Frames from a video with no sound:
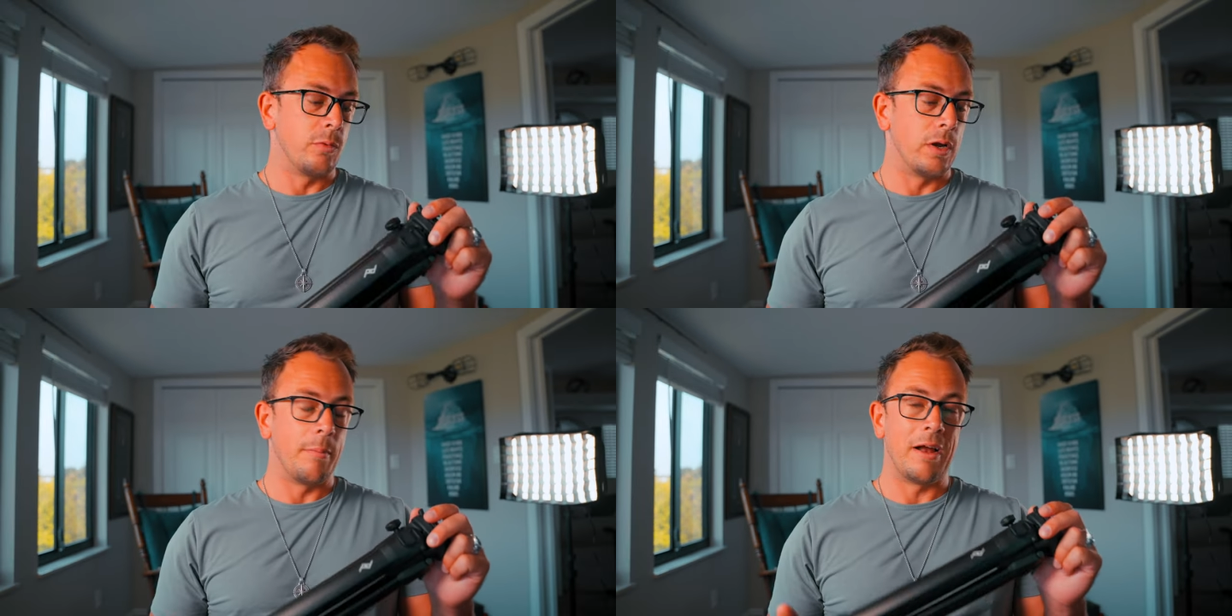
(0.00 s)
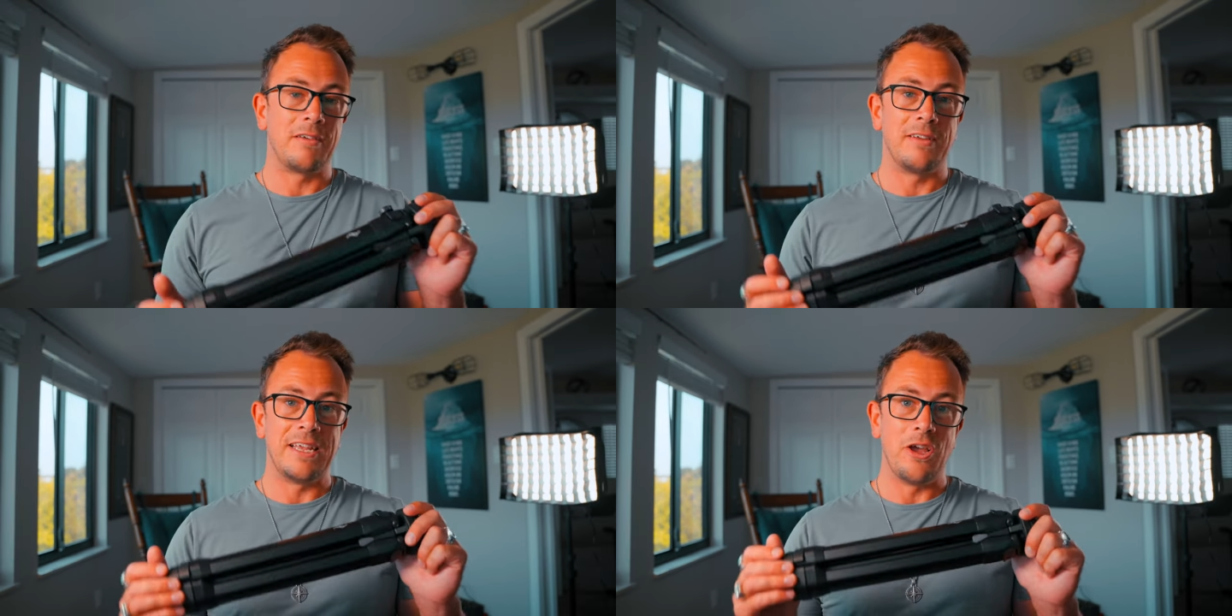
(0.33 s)
when I'm
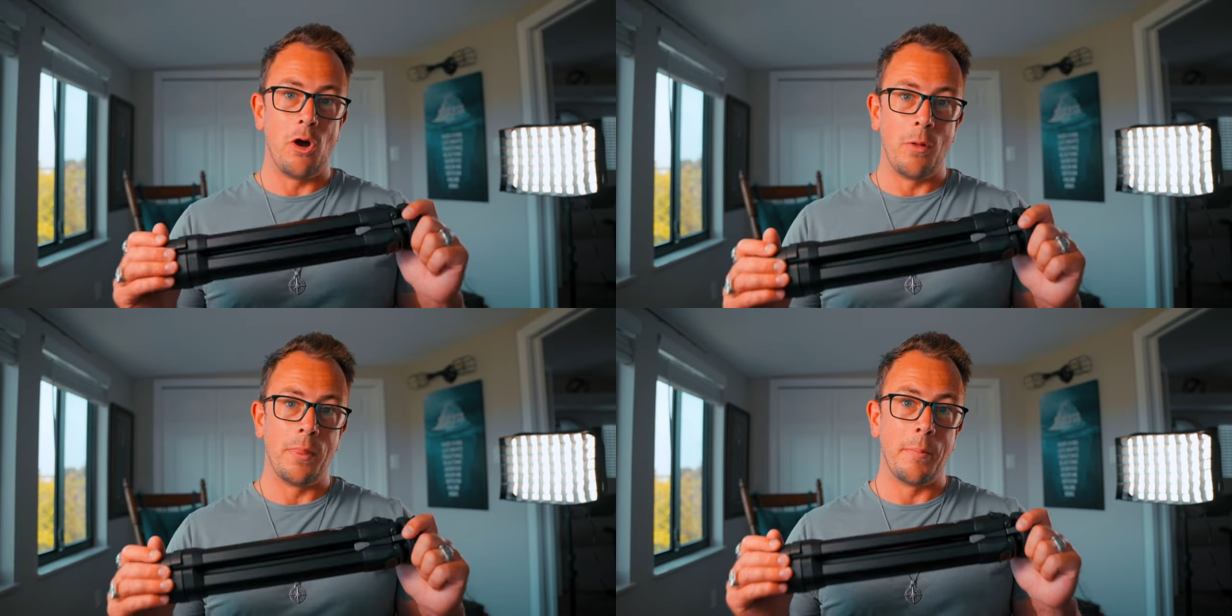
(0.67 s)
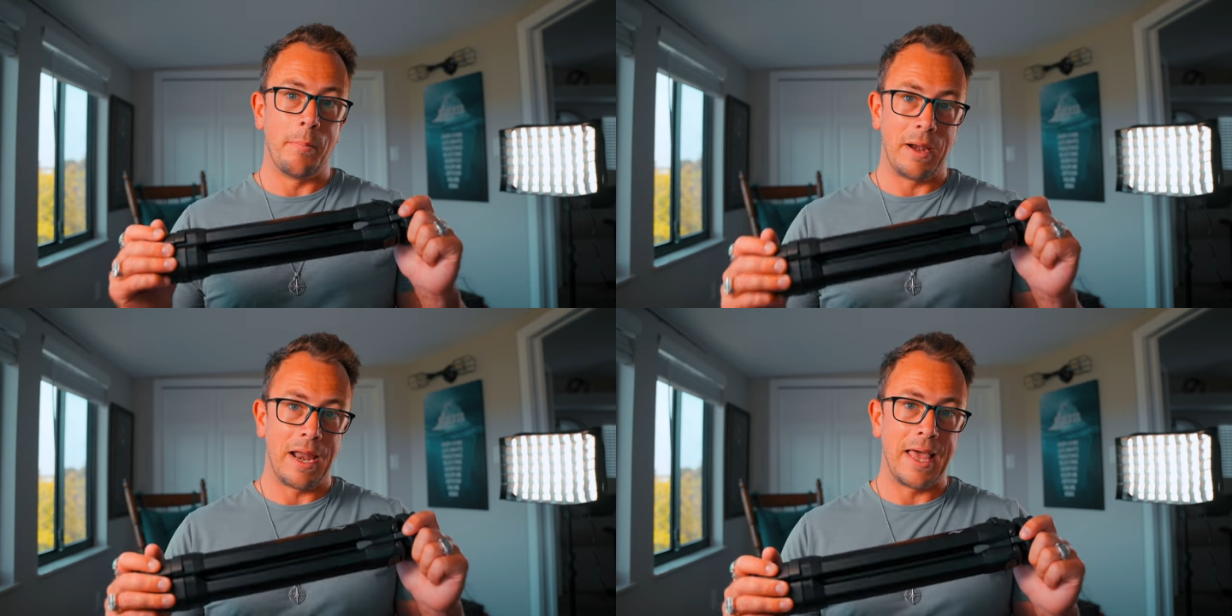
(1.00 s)
actually on the
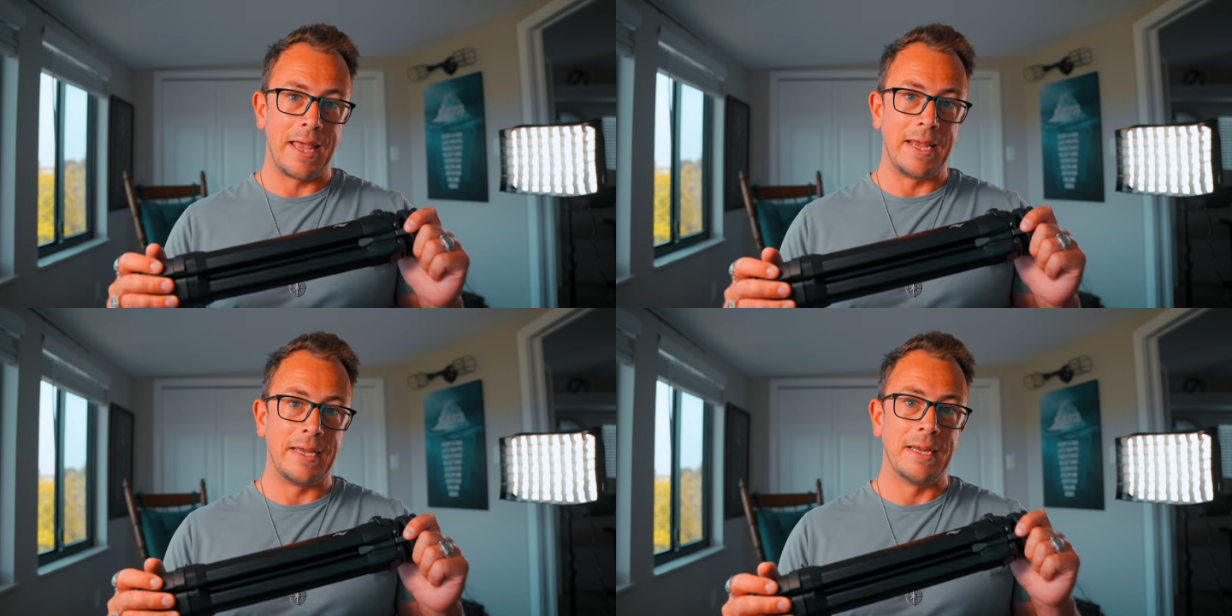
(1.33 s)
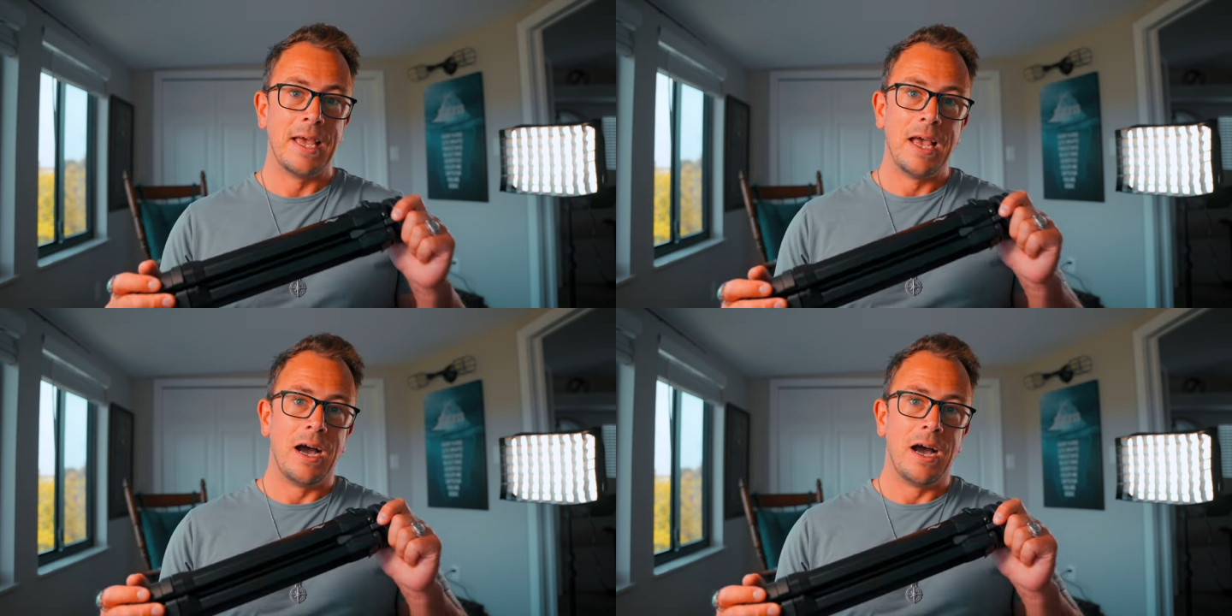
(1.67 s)
plane,